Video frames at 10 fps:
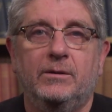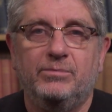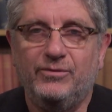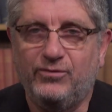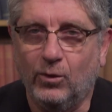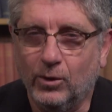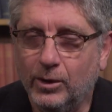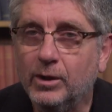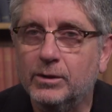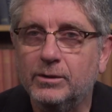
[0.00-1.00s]

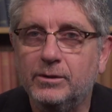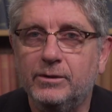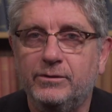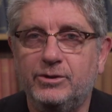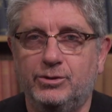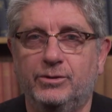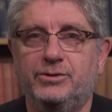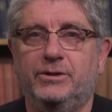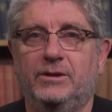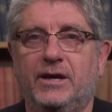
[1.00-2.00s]
before the
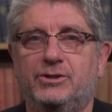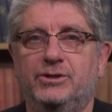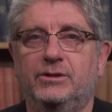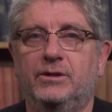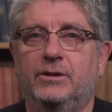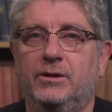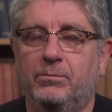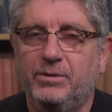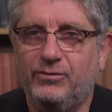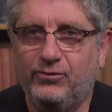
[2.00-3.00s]
Georgia election,
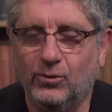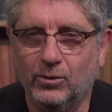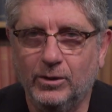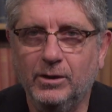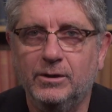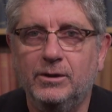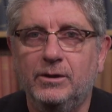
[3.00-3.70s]
before